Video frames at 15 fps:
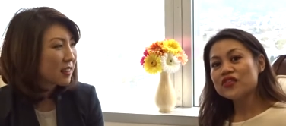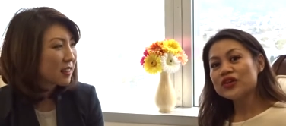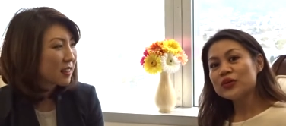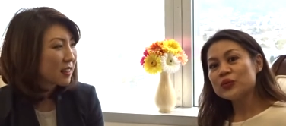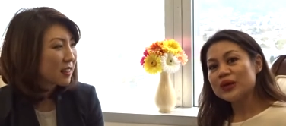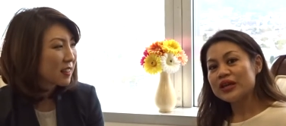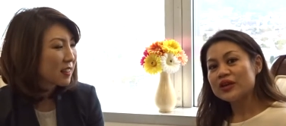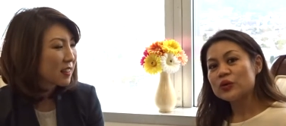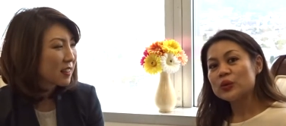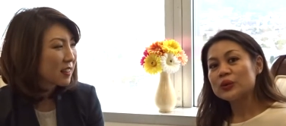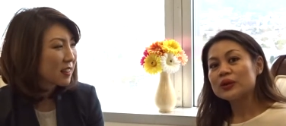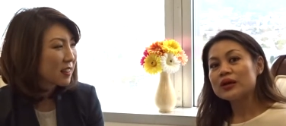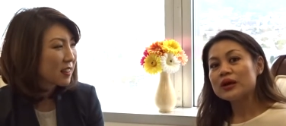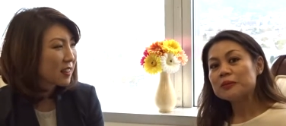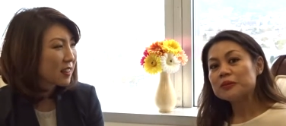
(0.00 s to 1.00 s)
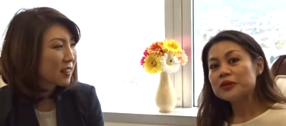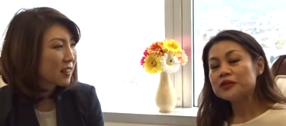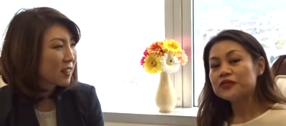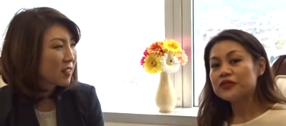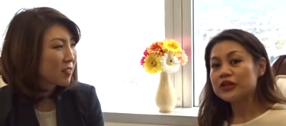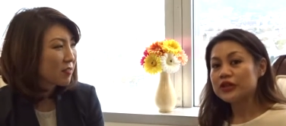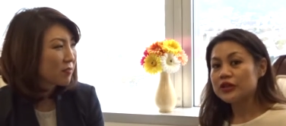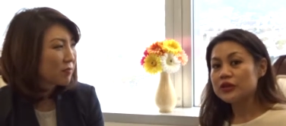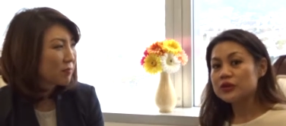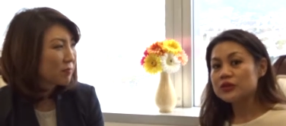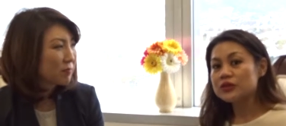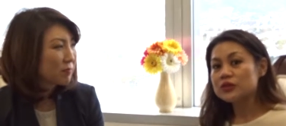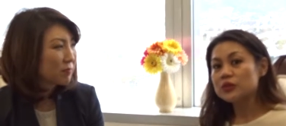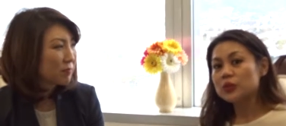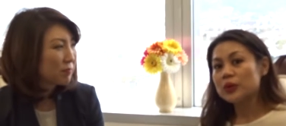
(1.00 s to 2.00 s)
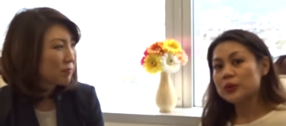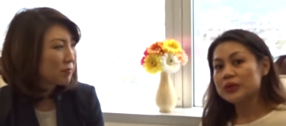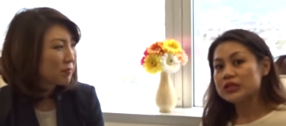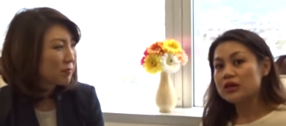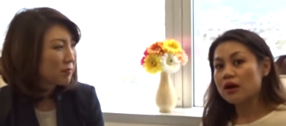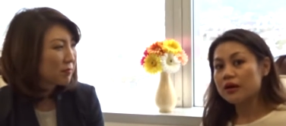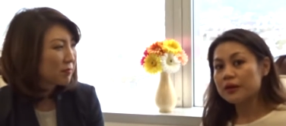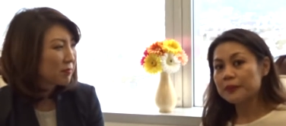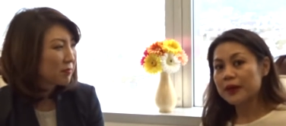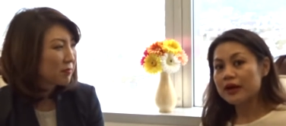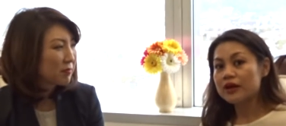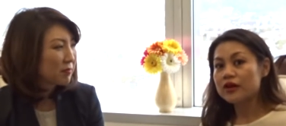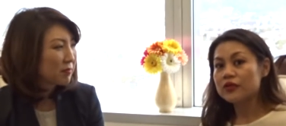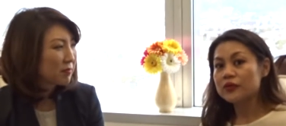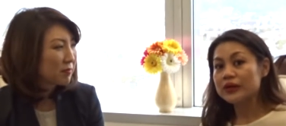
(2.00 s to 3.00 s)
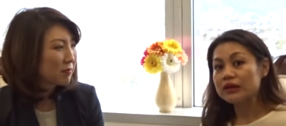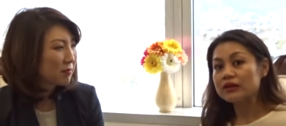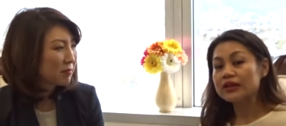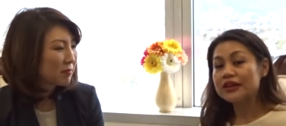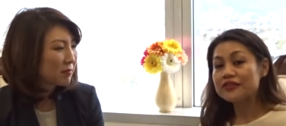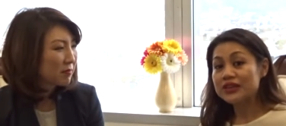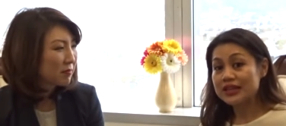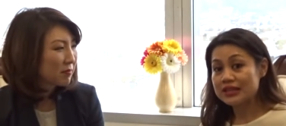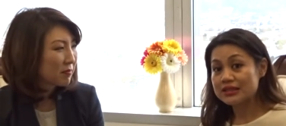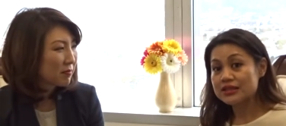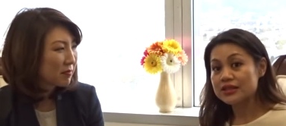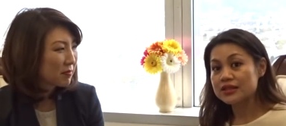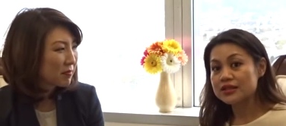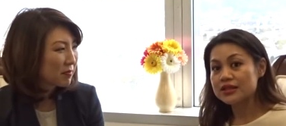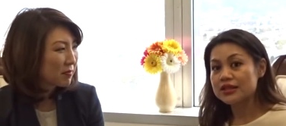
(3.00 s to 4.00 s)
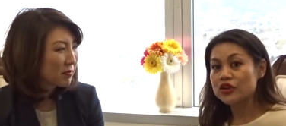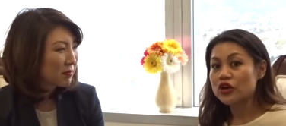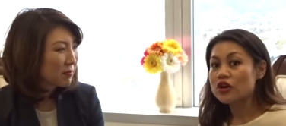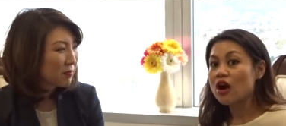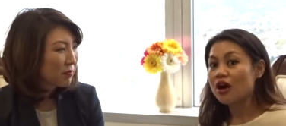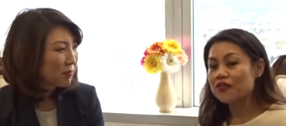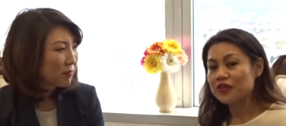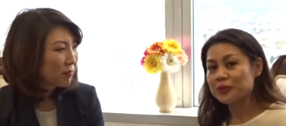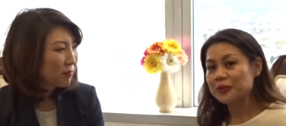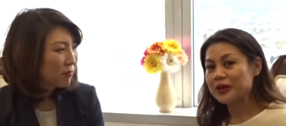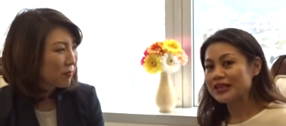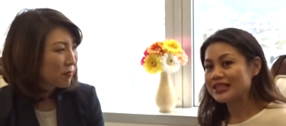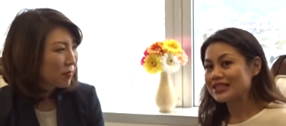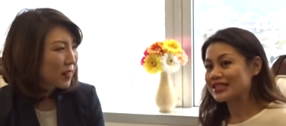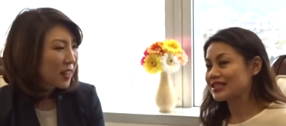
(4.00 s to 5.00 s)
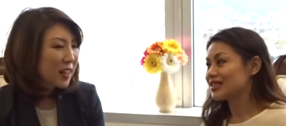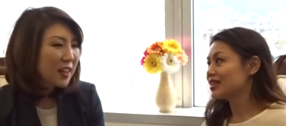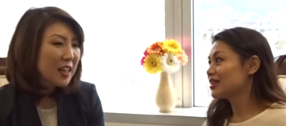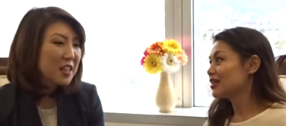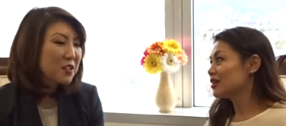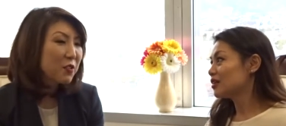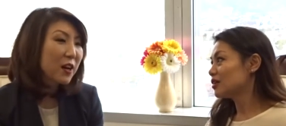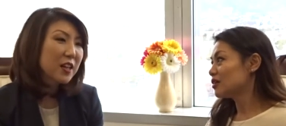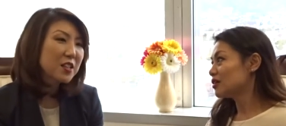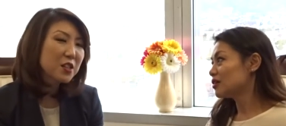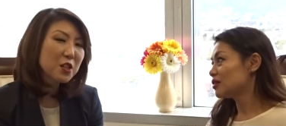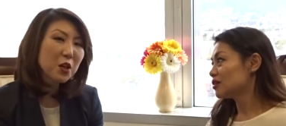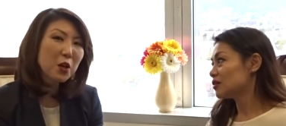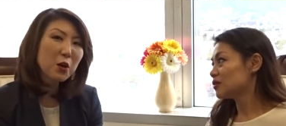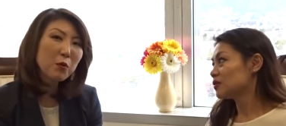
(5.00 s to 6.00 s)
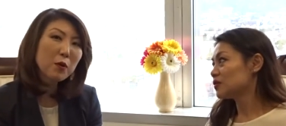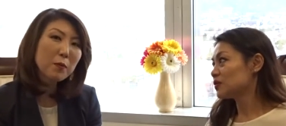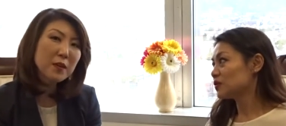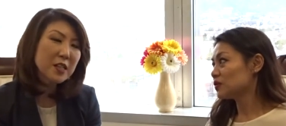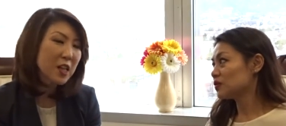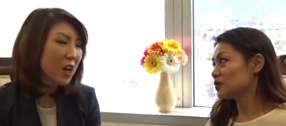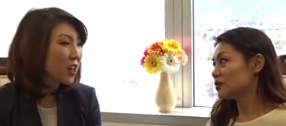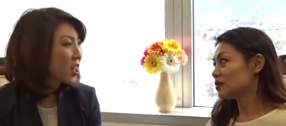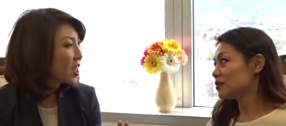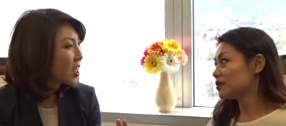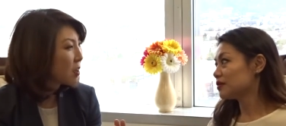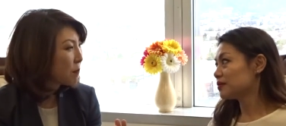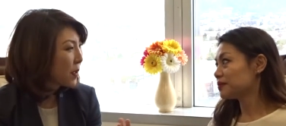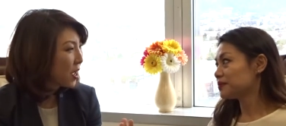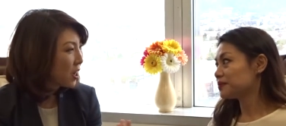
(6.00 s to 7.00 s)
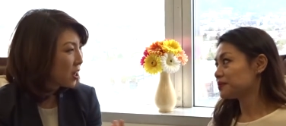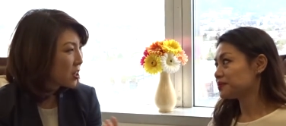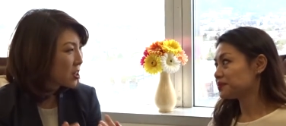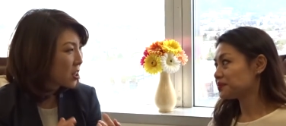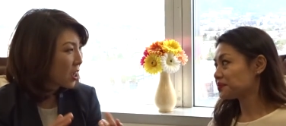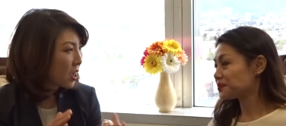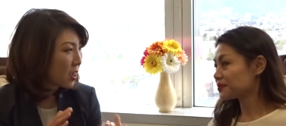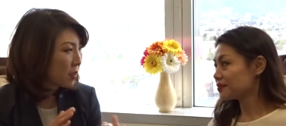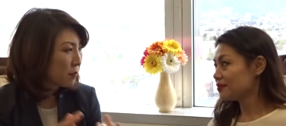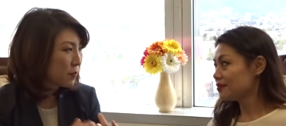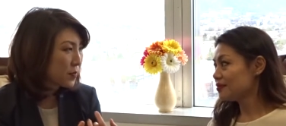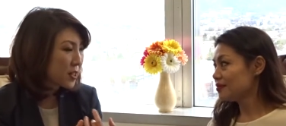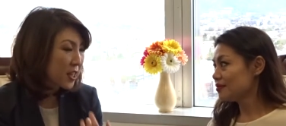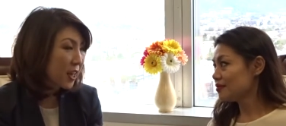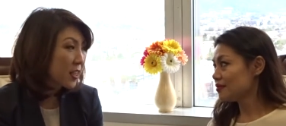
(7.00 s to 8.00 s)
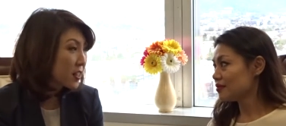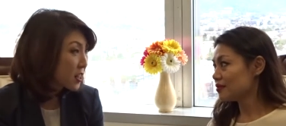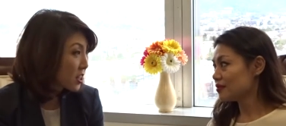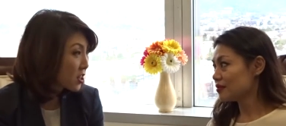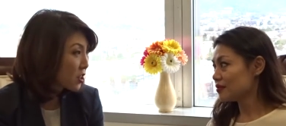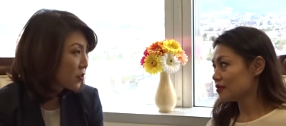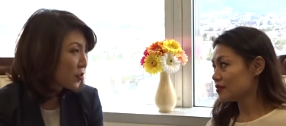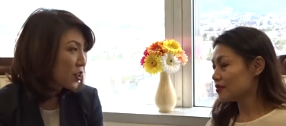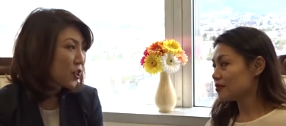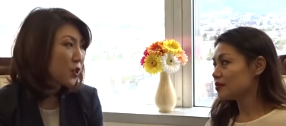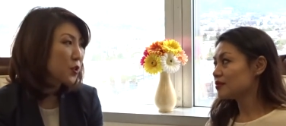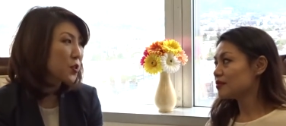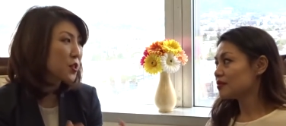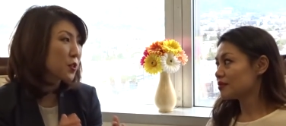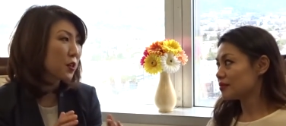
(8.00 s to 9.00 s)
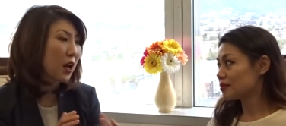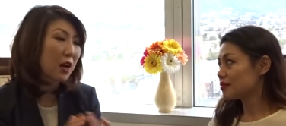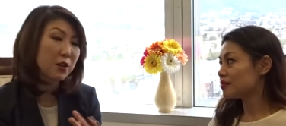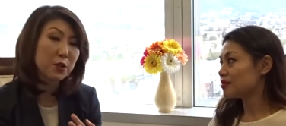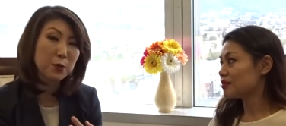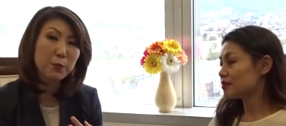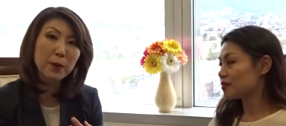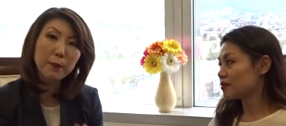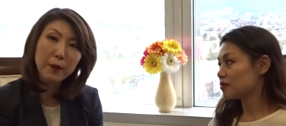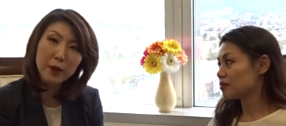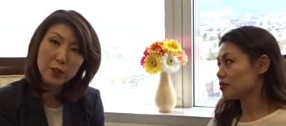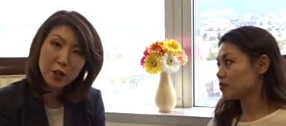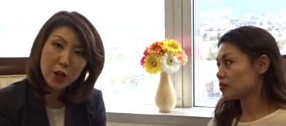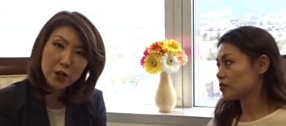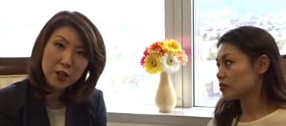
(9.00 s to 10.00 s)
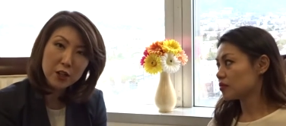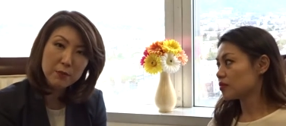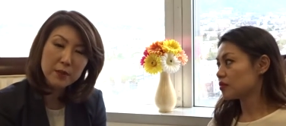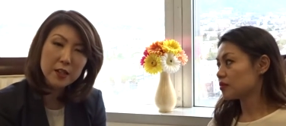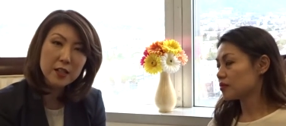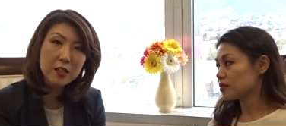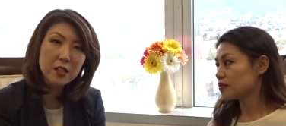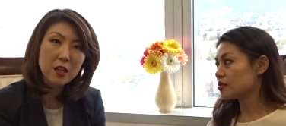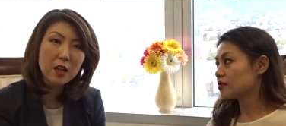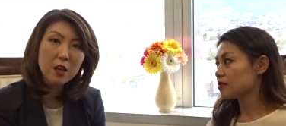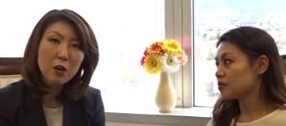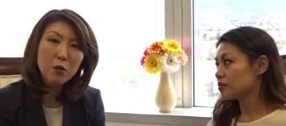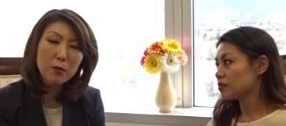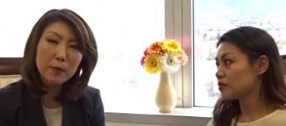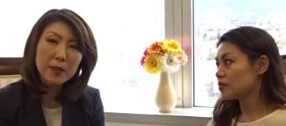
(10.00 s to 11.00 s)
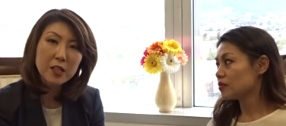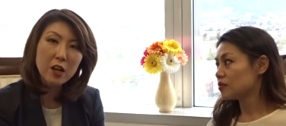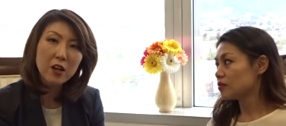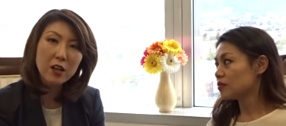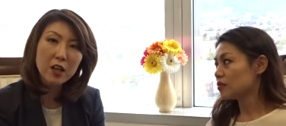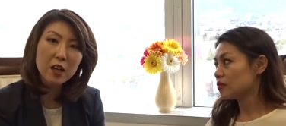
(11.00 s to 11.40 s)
Speaker 1: Every week, we will upload videos where we talk about our real-life cases in our coffee breaks.
Speaker 2: That's right. So we'll be talking about CIS interviews, how to prepare documents. We'll be